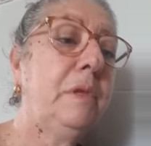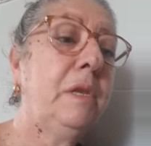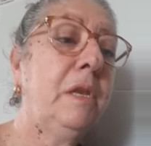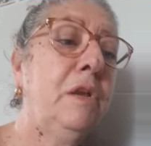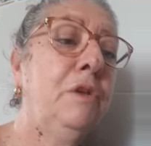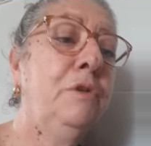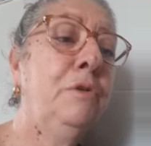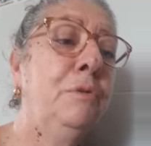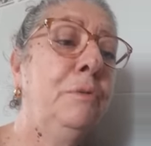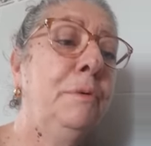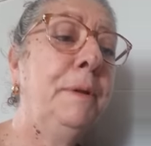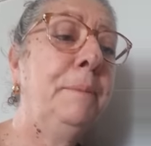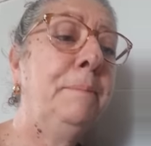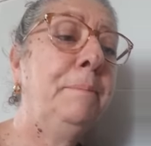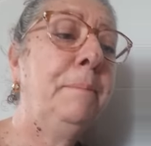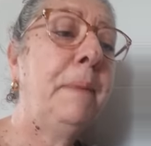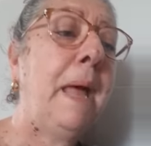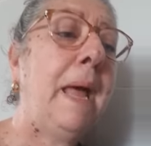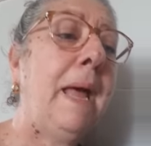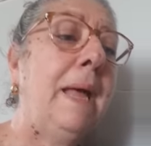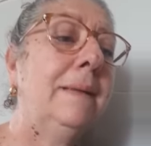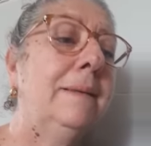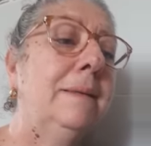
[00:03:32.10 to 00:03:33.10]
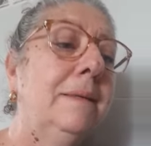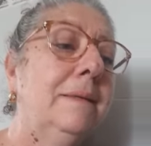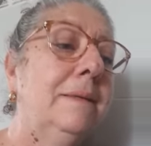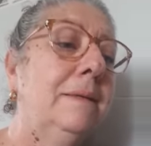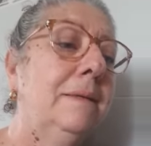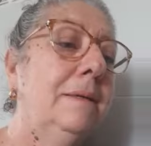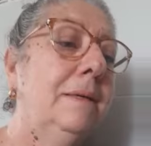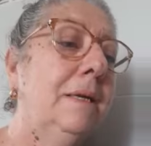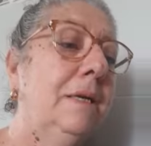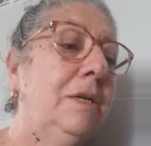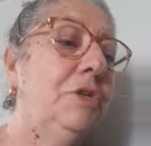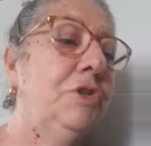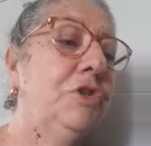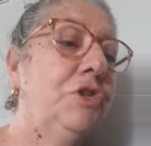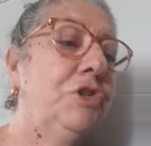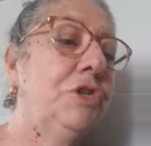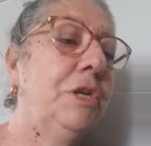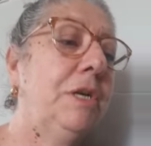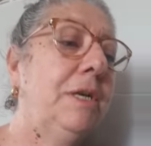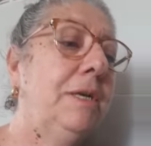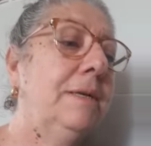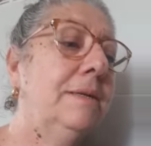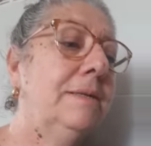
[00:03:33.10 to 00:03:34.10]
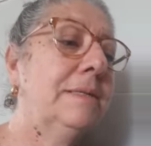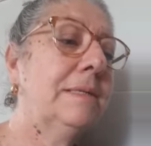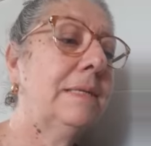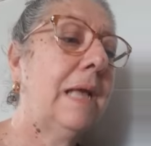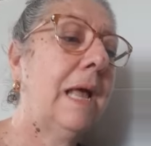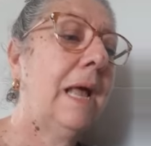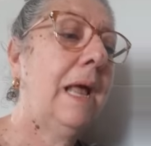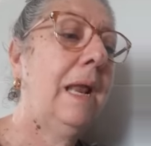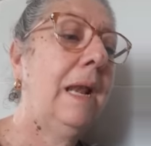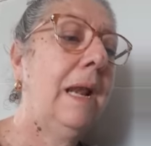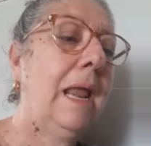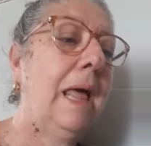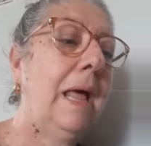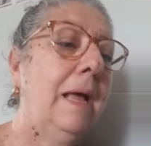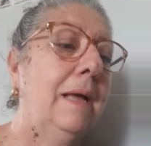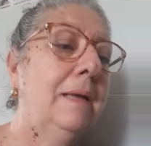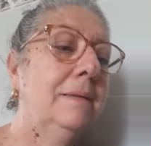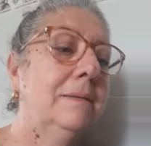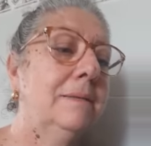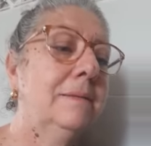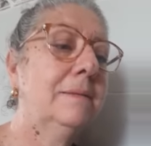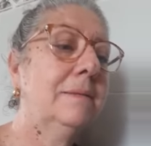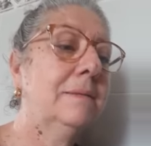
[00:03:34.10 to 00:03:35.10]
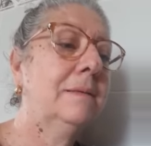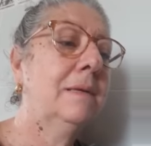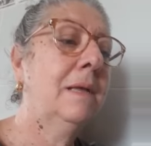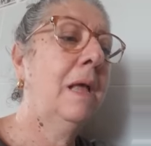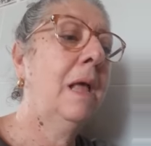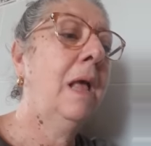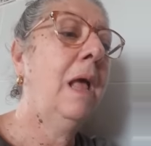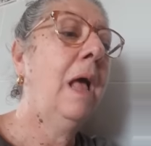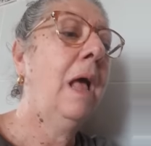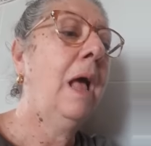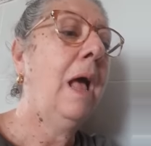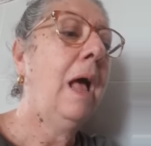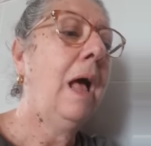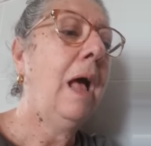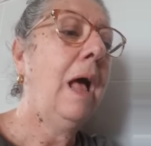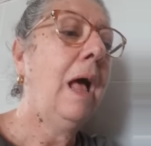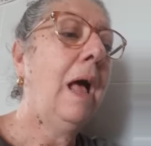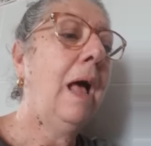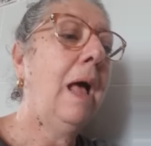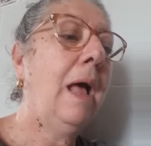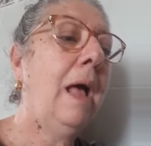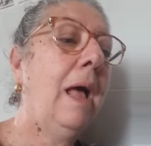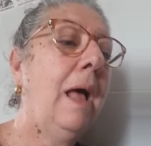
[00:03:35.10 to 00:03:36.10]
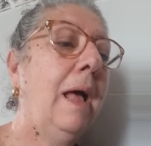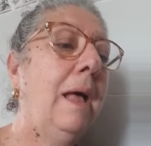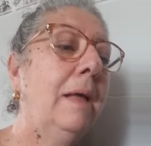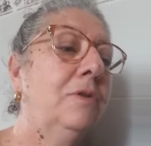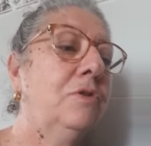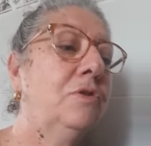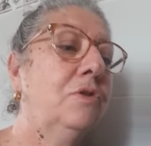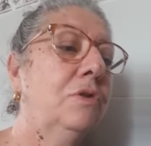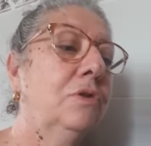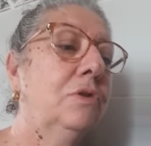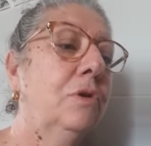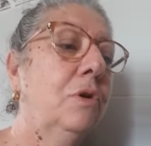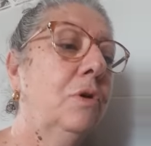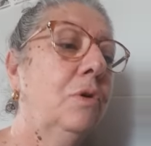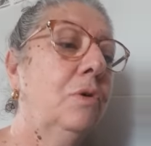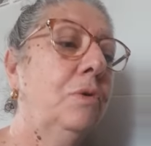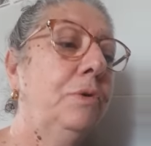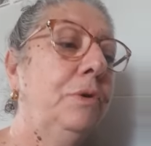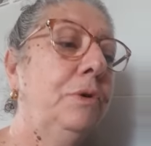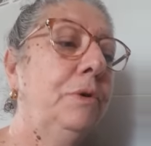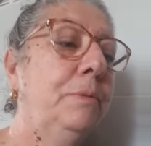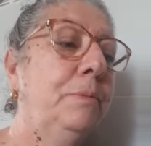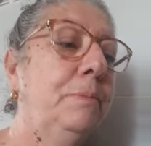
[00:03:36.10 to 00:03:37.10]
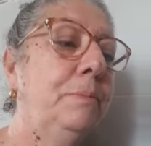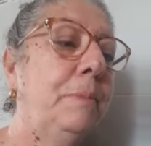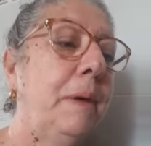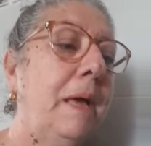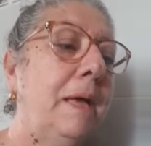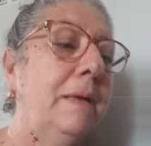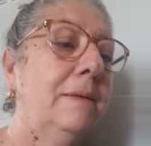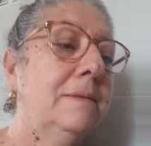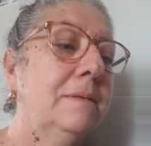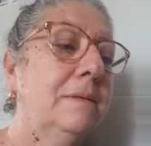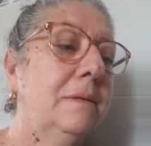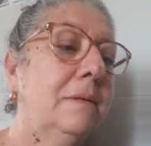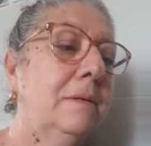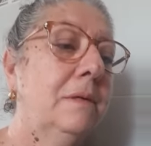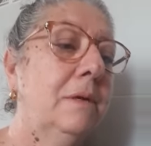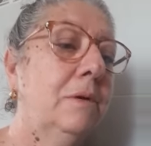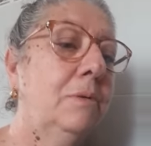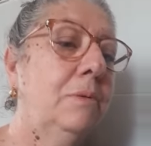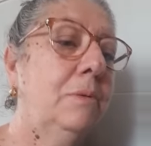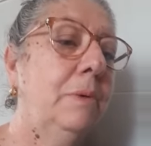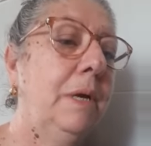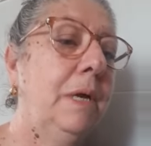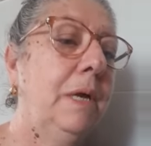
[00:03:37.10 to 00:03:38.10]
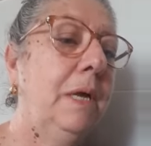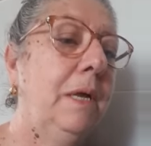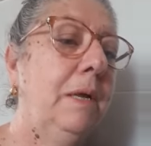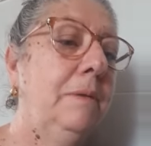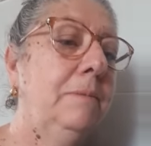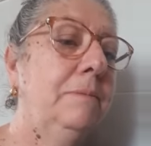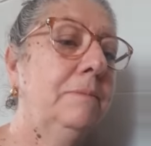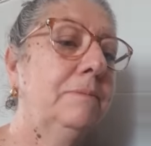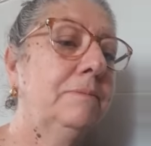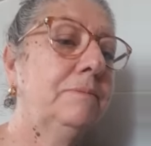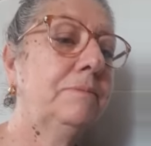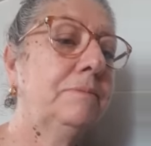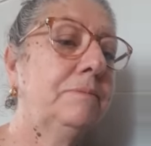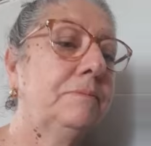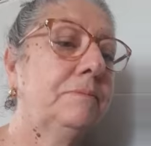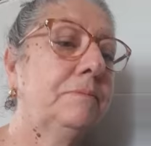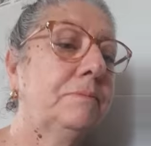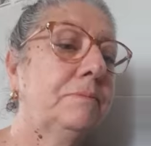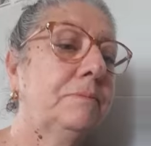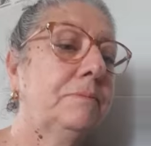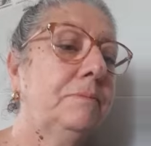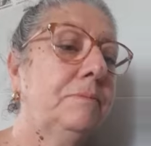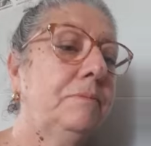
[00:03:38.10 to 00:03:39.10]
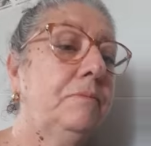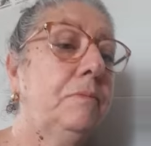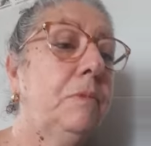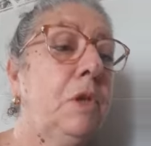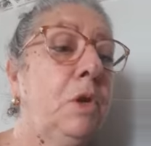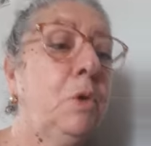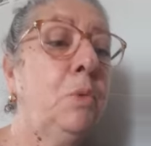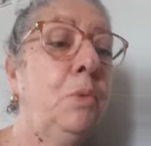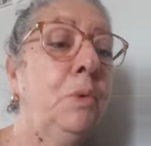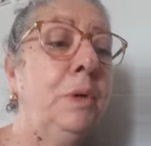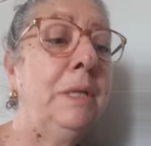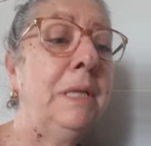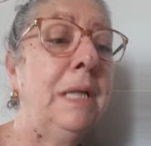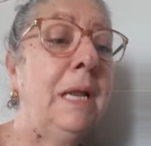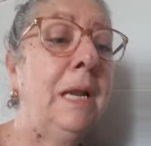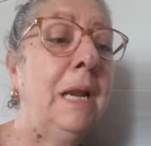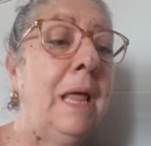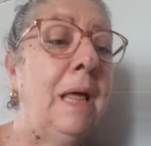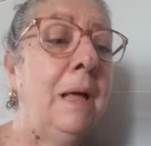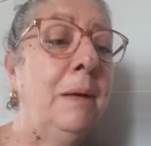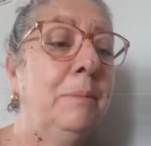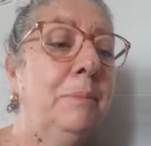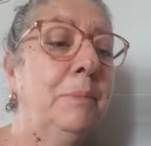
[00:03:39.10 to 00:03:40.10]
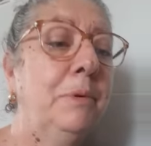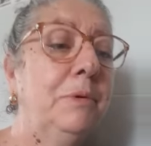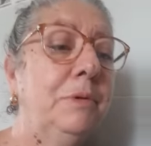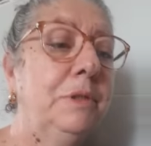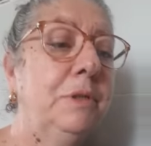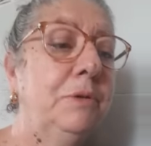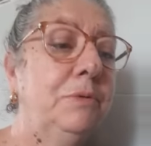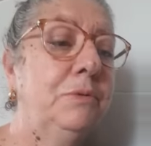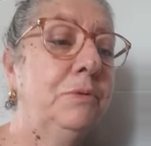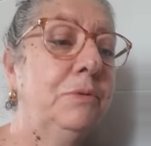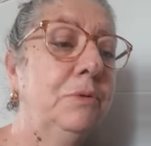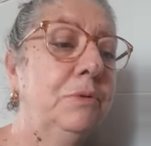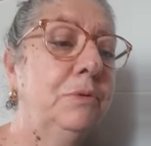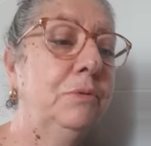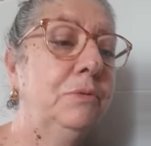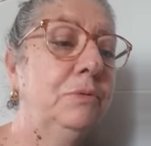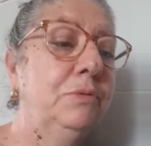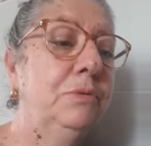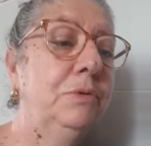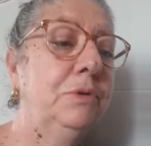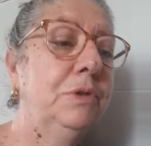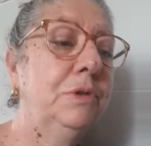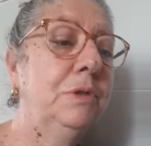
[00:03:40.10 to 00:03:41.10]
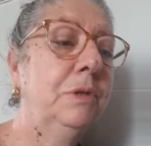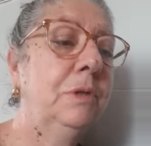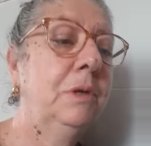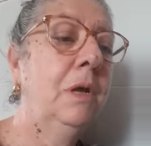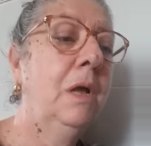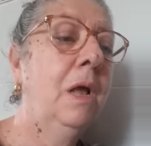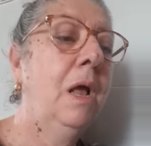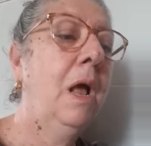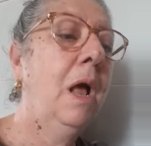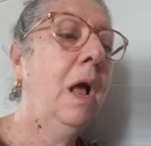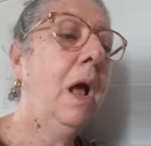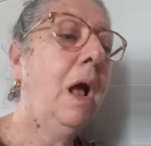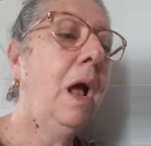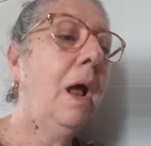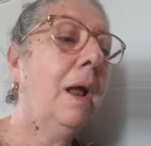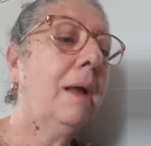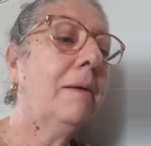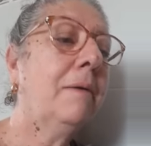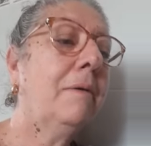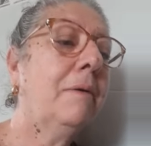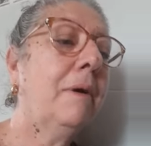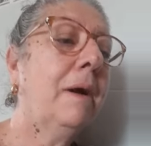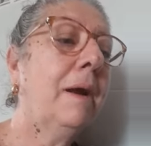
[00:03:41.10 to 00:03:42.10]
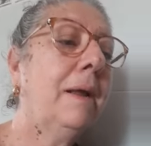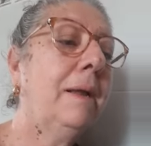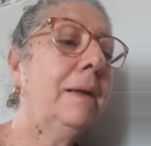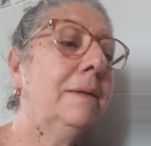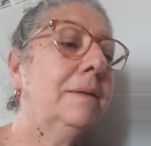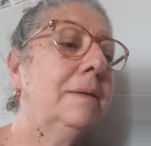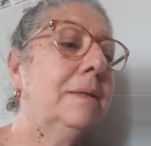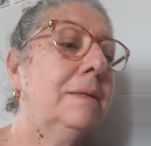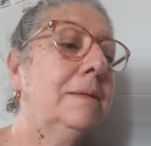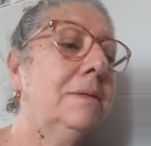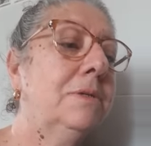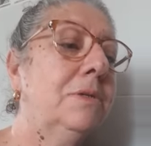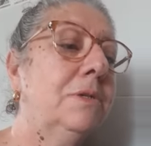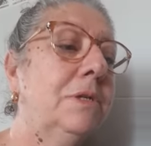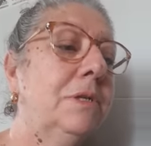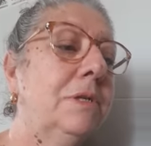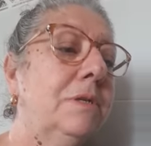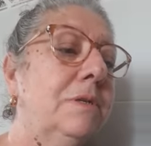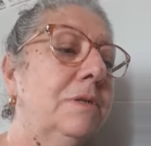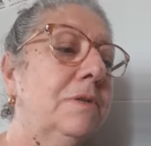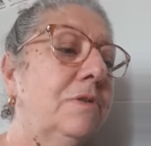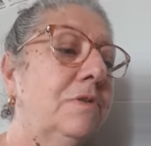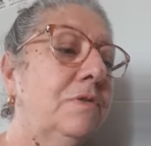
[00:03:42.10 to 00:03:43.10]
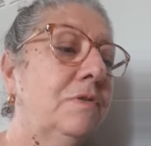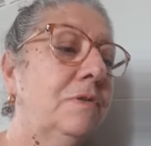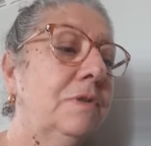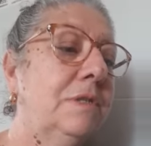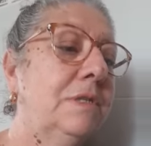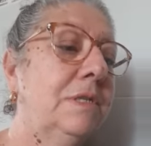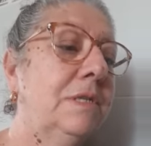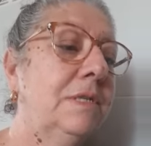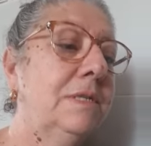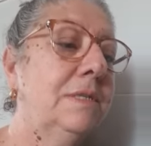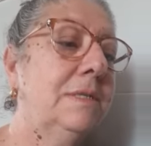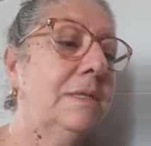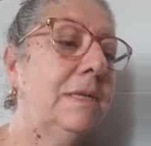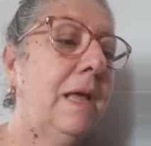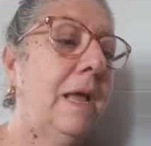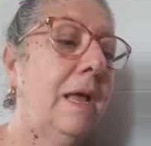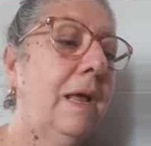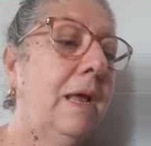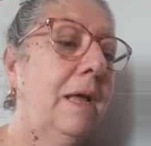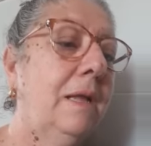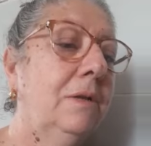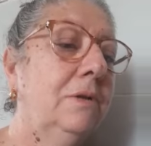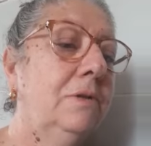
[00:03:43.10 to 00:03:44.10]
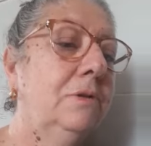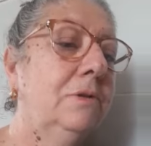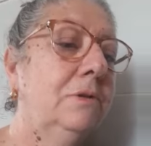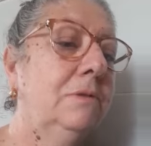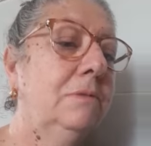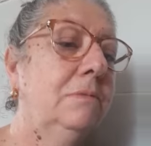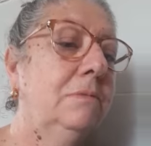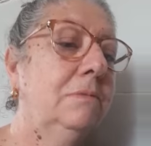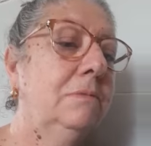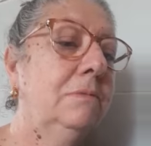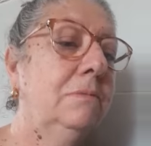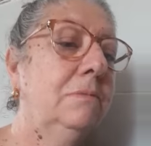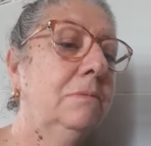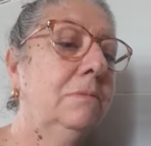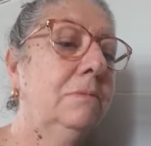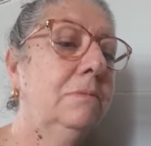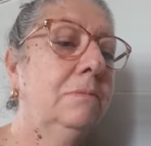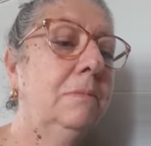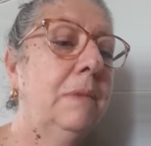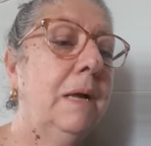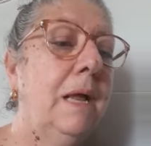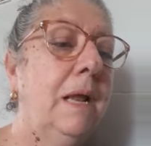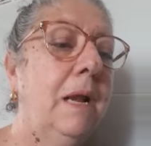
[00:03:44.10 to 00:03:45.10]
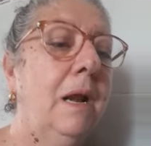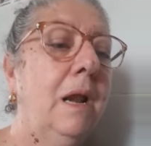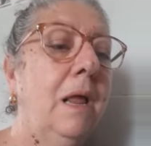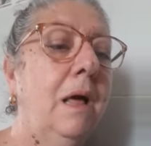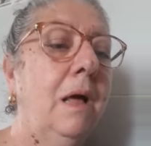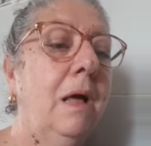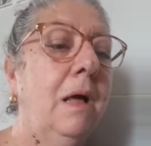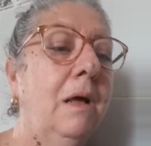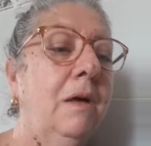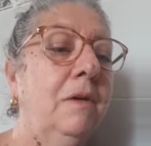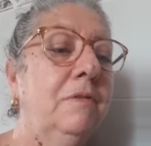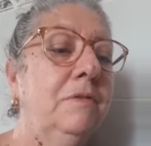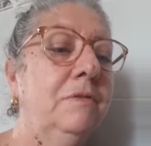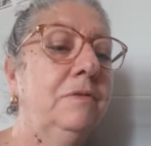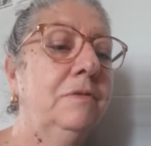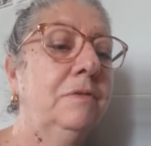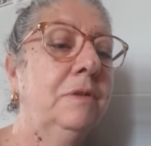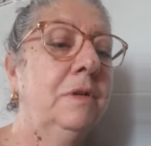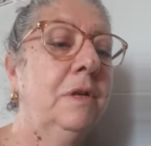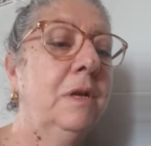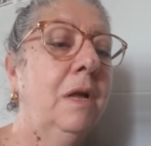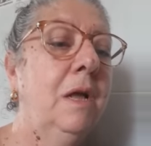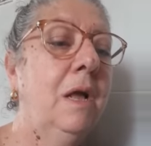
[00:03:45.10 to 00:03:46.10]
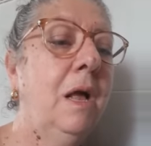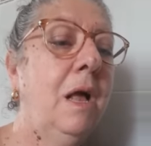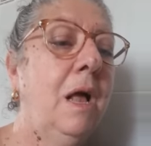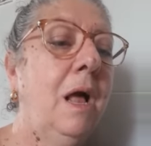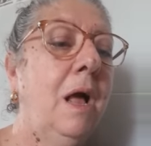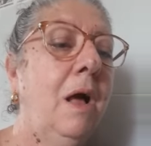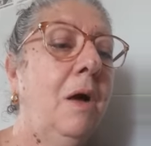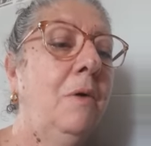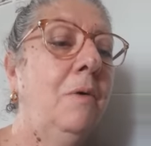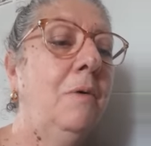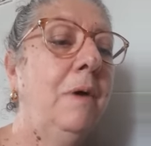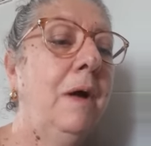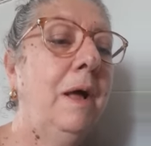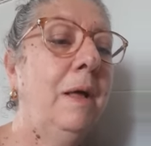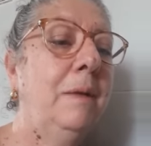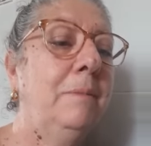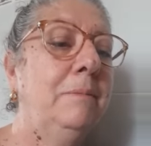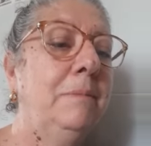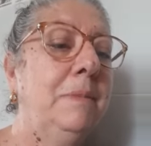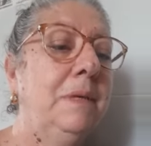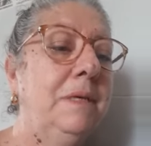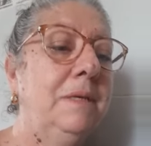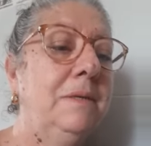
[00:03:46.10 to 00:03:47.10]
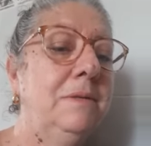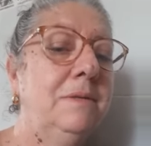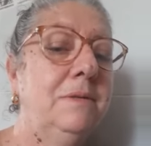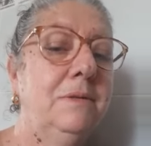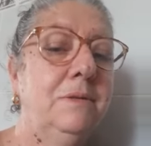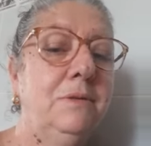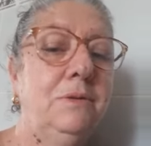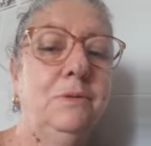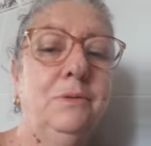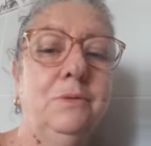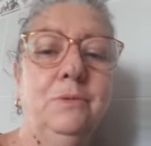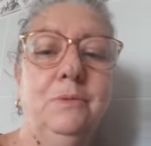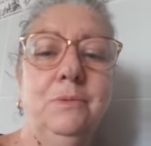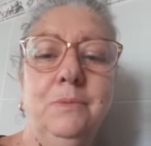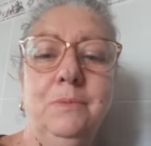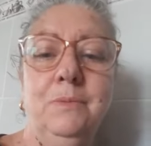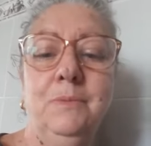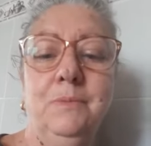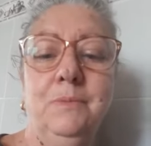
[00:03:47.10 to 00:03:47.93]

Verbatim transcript: You embedded in sheen skylights. I had to know you passed away. With a lamp on the truth, I crying the tears for the doom, my love. How I Miss You.